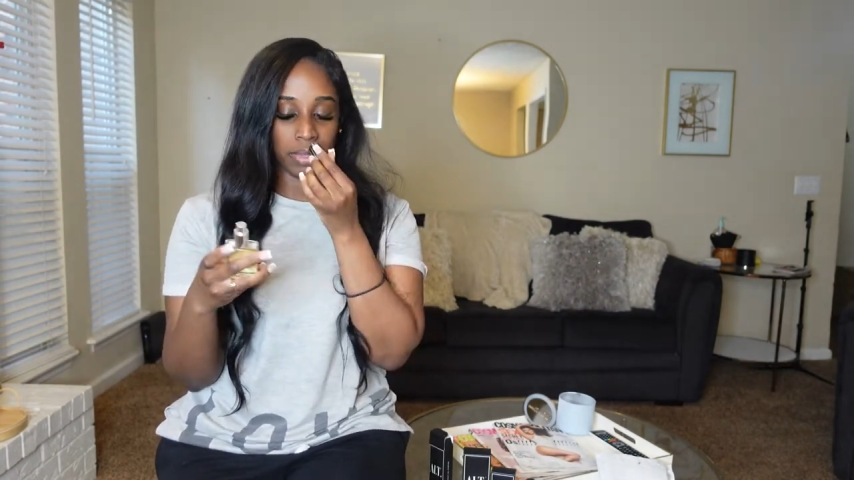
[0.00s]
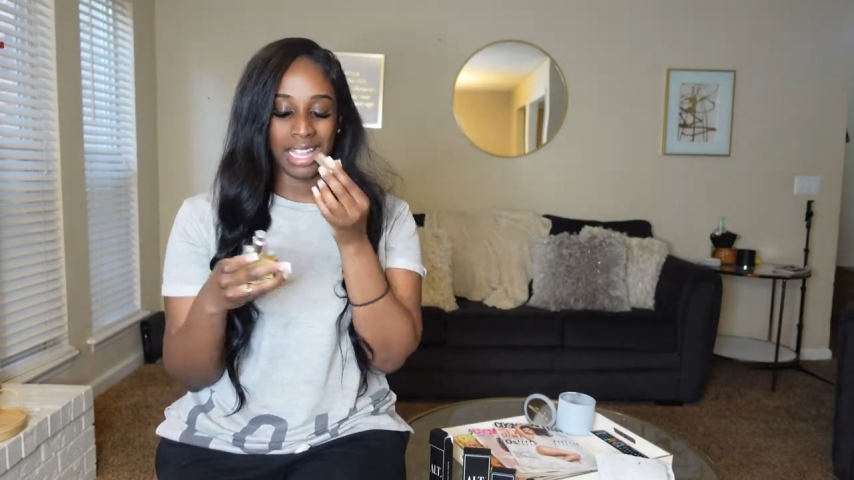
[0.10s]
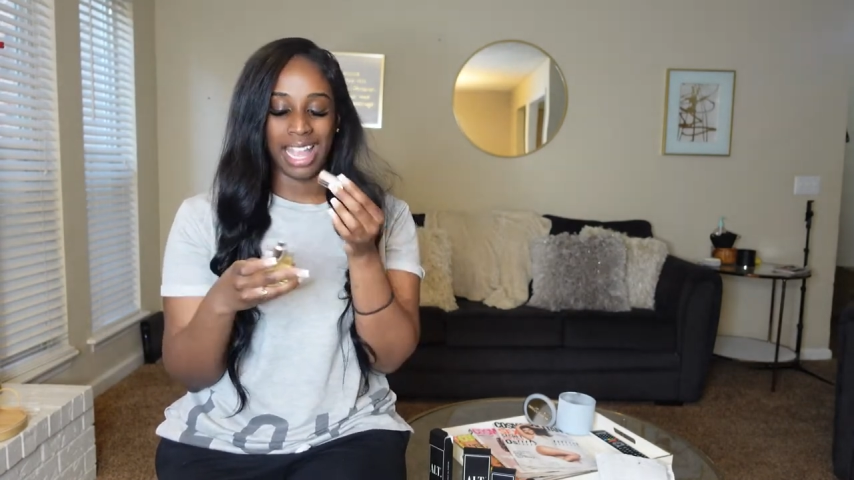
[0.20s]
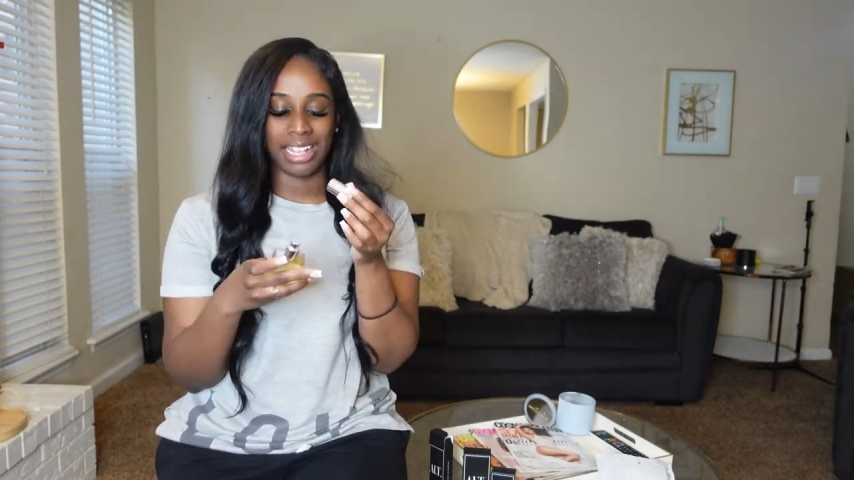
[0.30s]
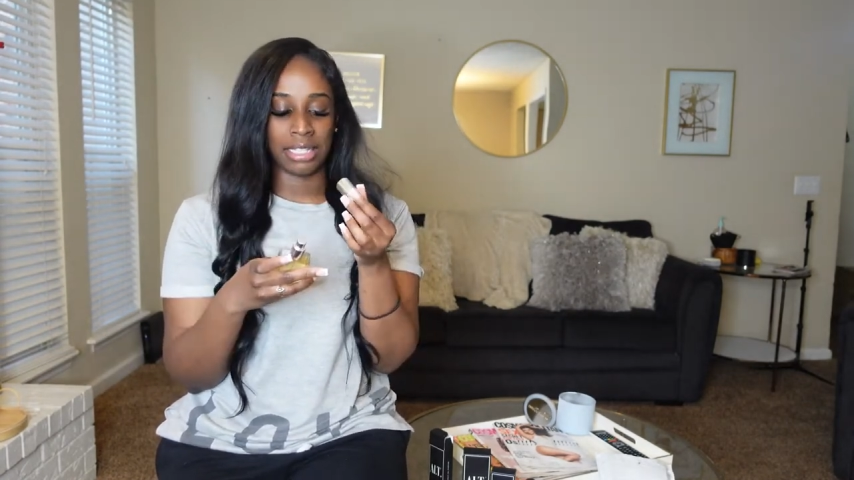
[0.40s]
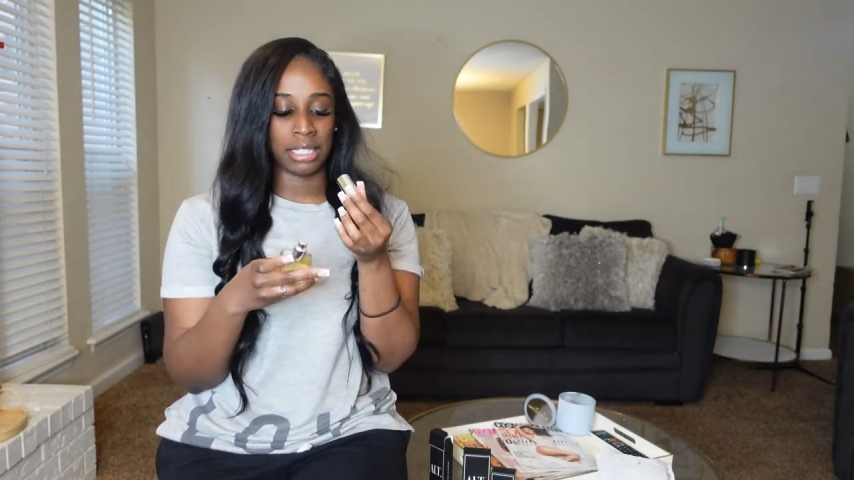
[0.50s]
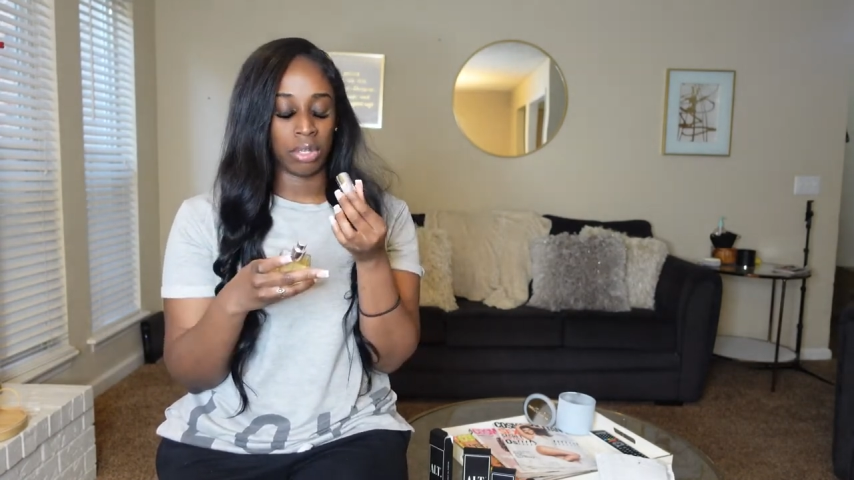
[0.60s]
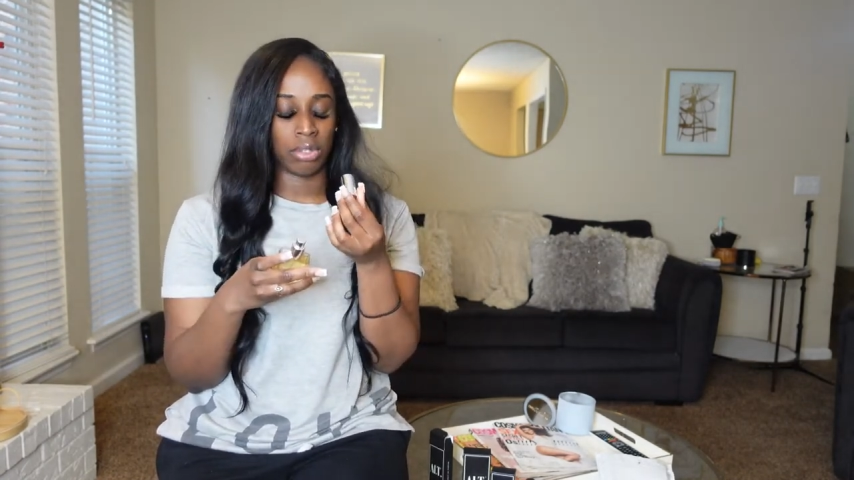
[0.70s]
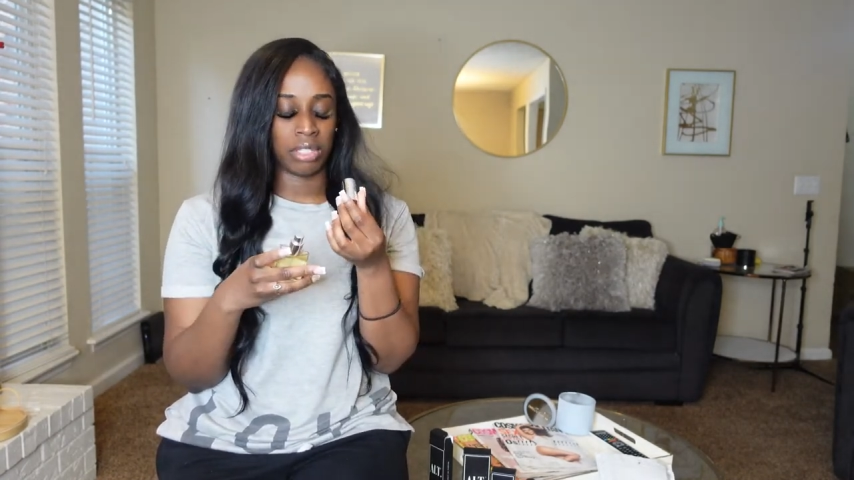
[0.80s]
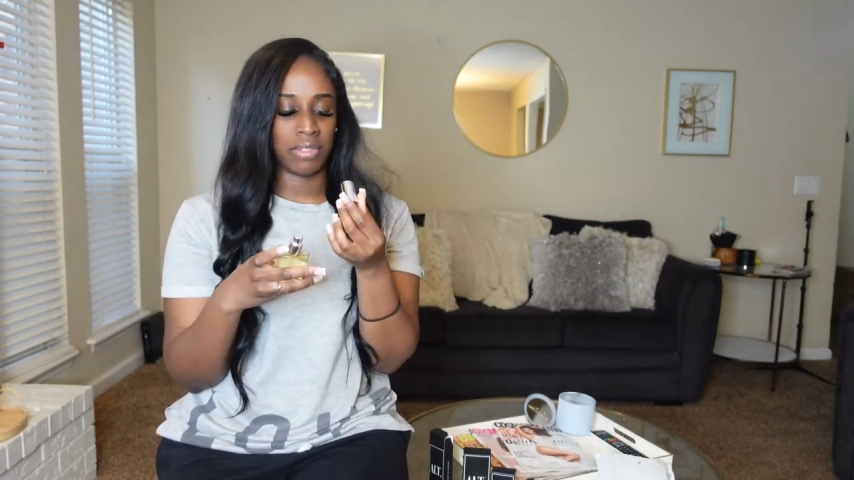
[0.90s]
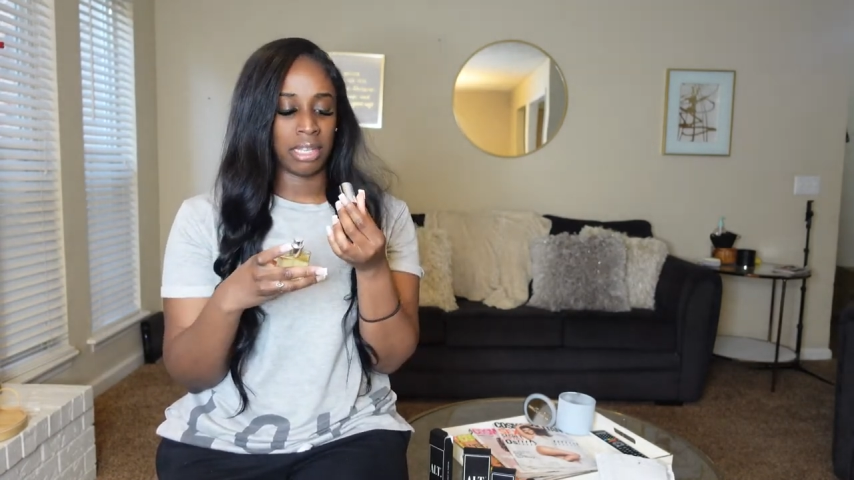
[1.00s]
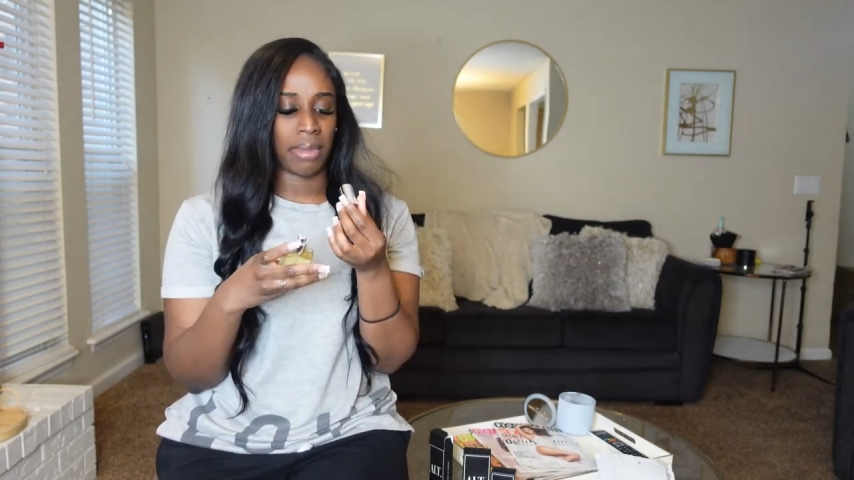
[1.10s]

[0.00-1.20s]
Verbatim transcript: It has notes of